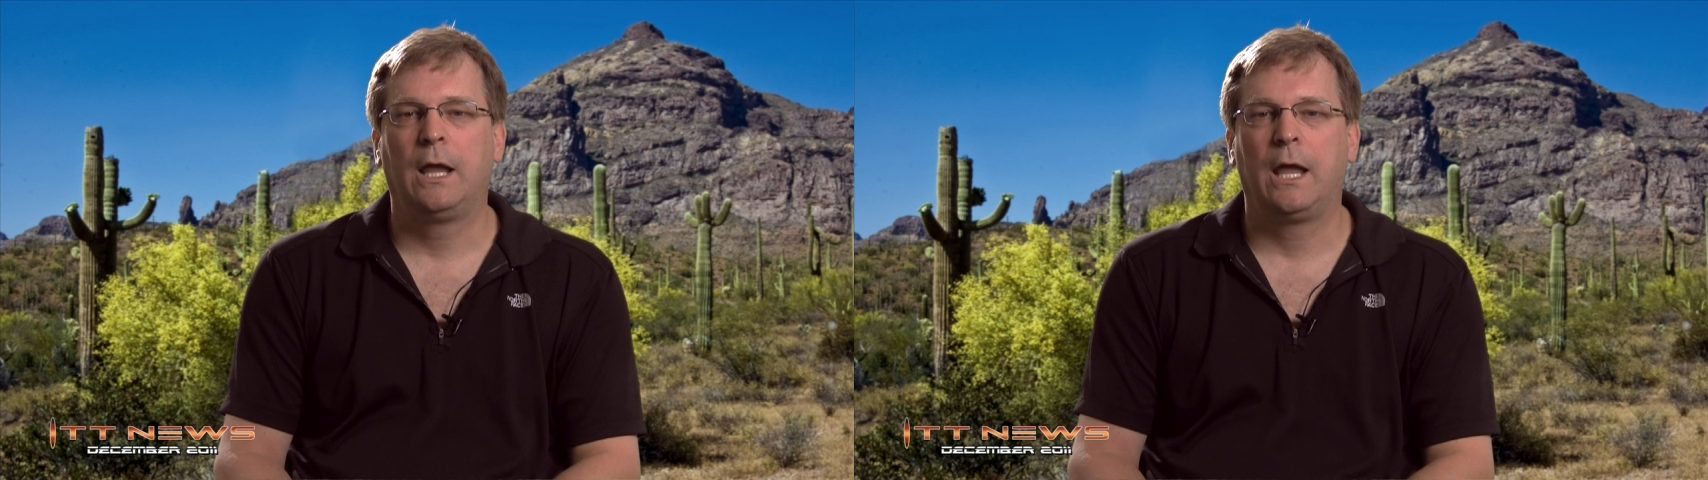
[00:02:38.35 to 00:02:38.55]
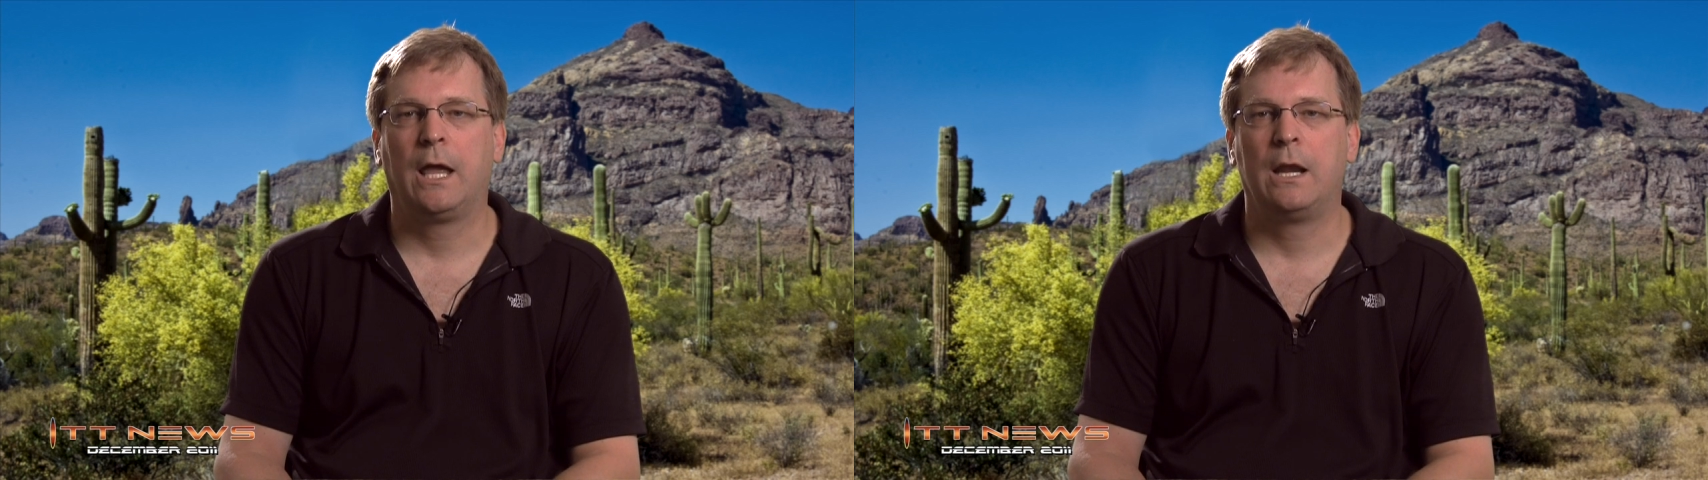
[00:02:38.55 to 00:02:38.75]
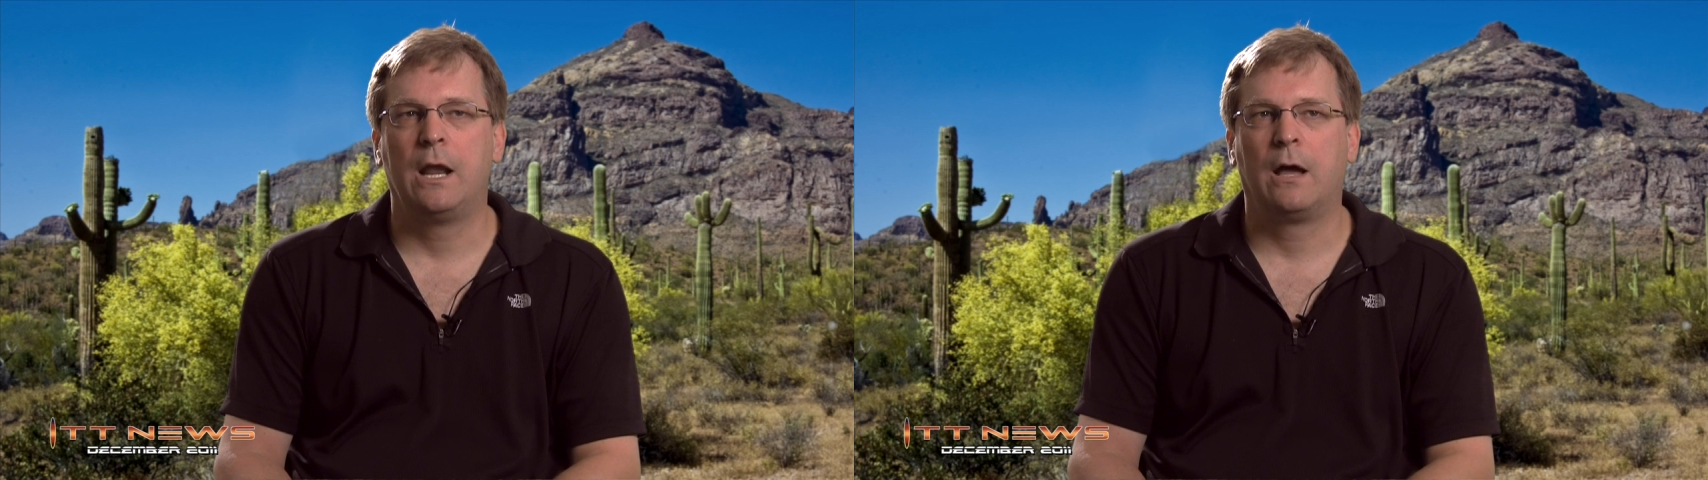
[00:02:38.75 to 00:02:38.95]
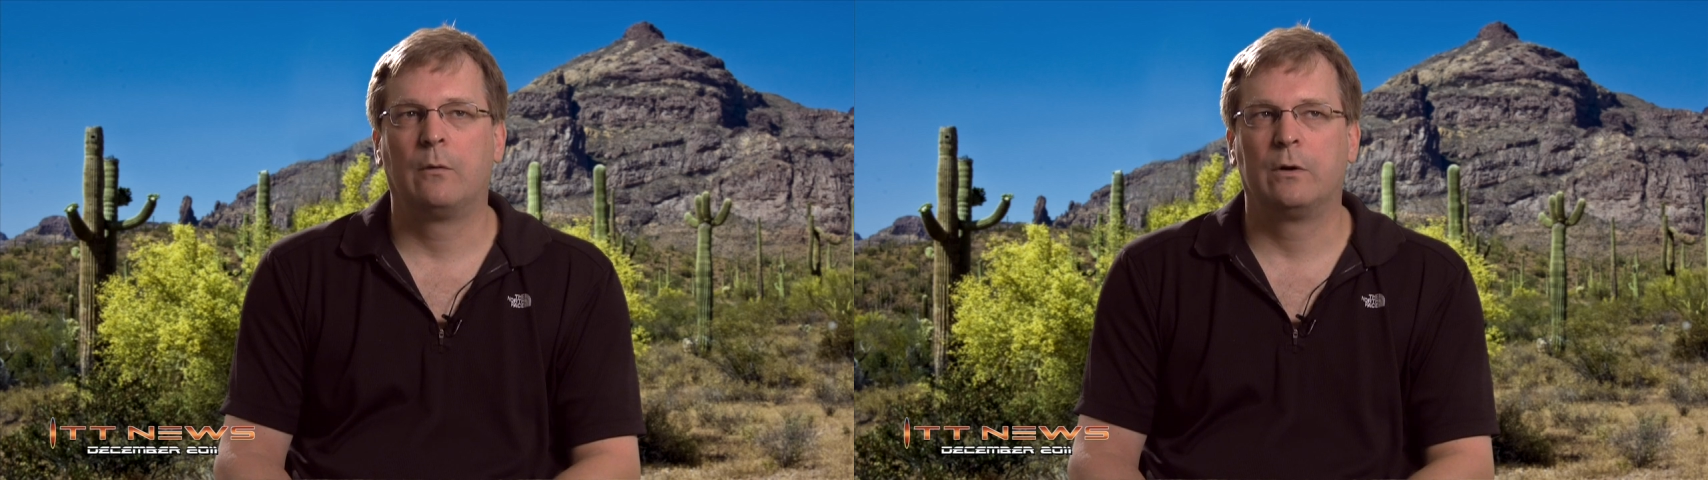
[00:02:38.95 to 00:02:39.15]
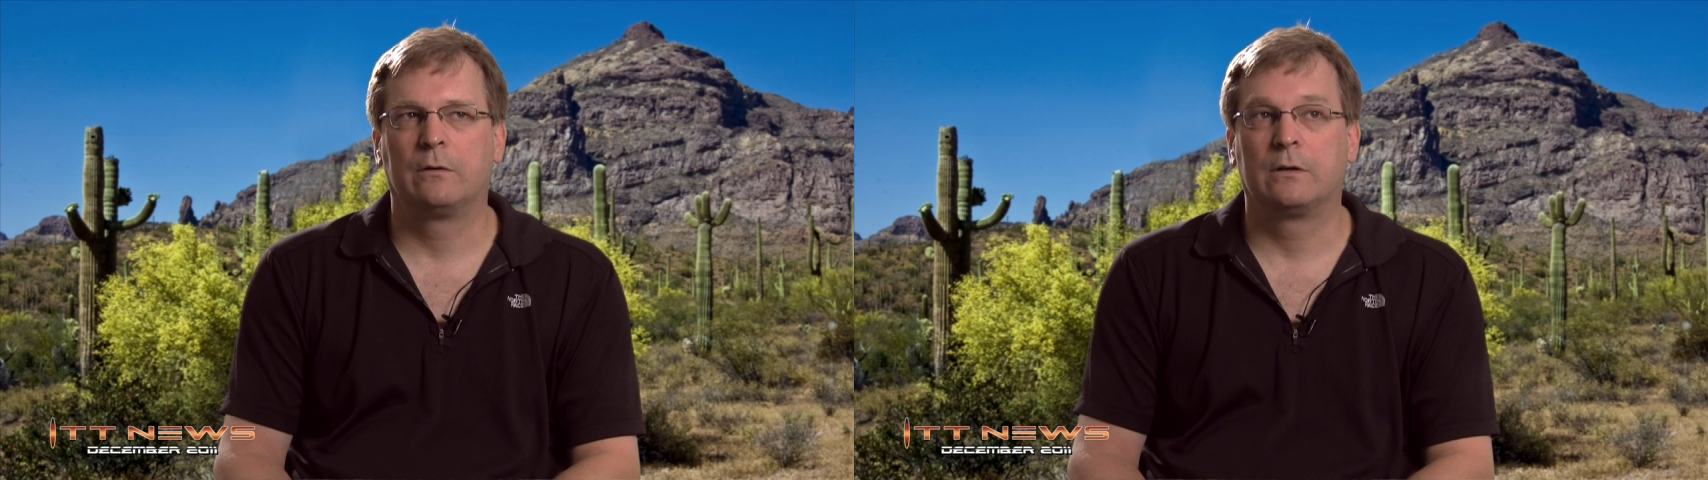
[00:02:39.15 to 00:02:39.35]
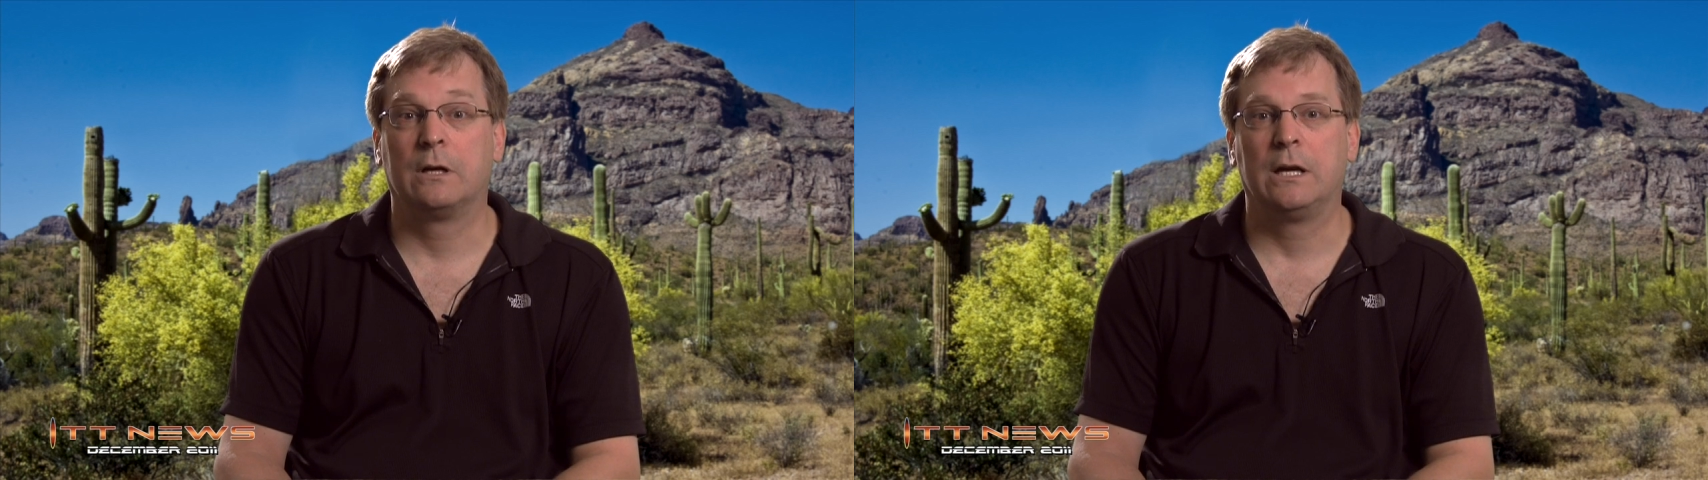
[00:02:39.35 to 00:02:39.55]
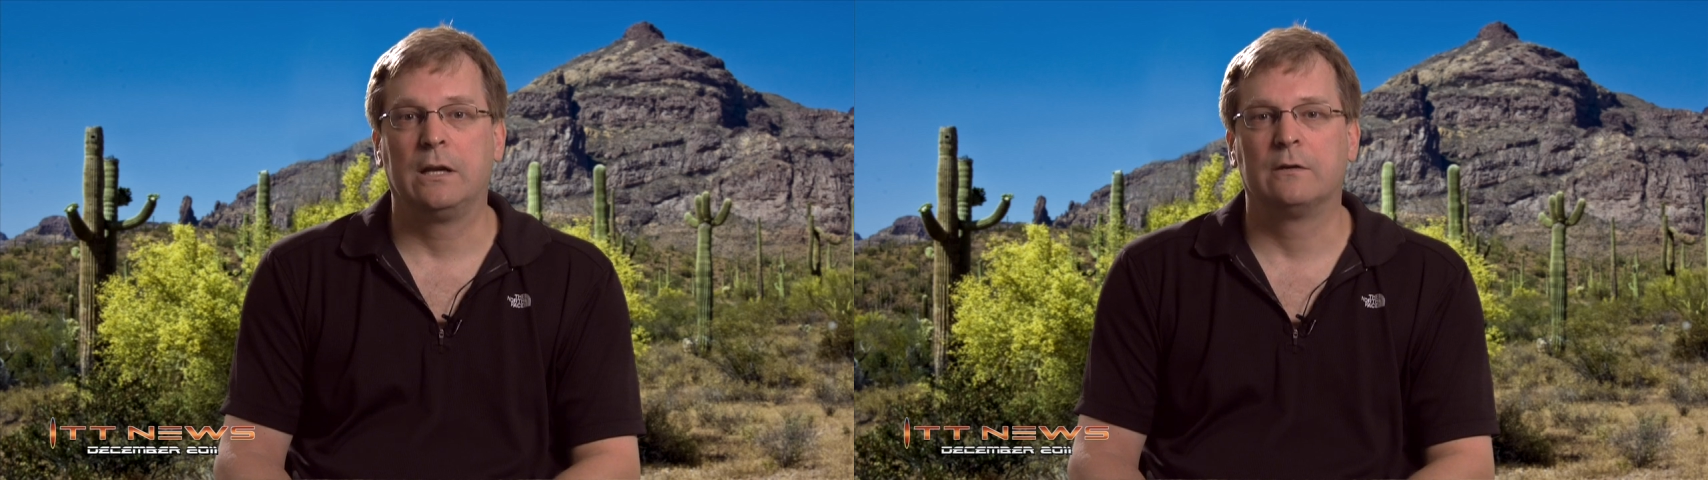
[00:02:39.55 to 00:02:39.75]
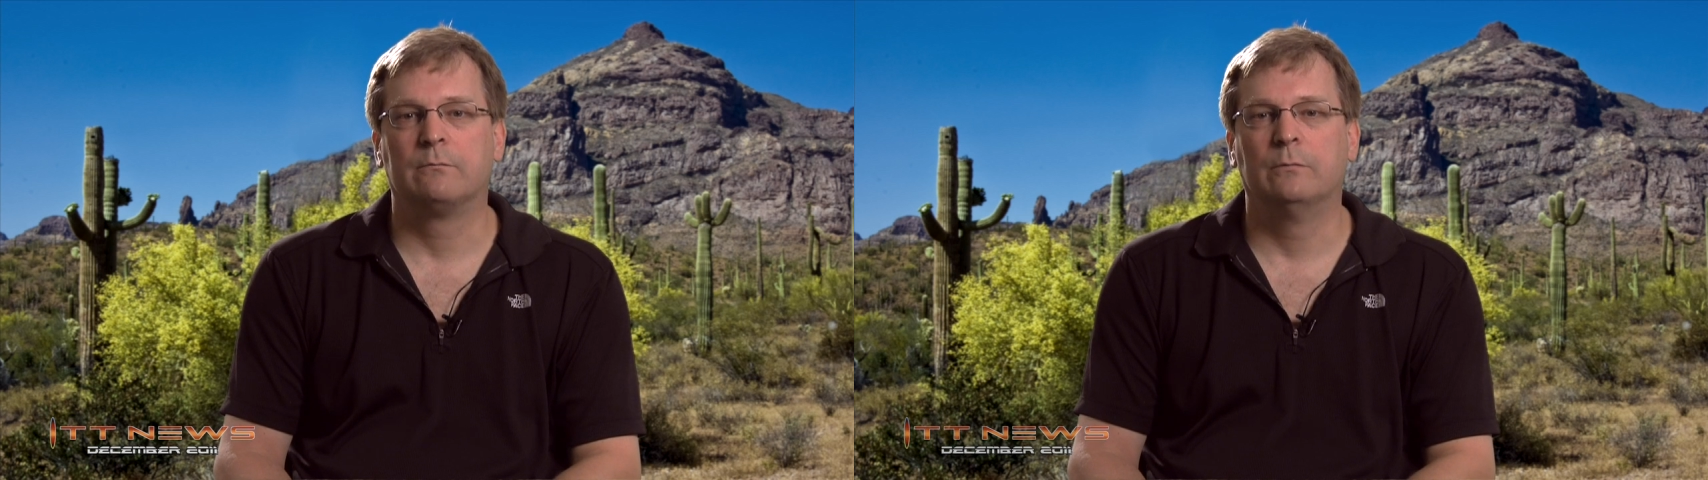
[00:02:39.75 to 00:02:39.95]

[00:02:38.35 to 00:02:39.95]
and uh, we're going to need to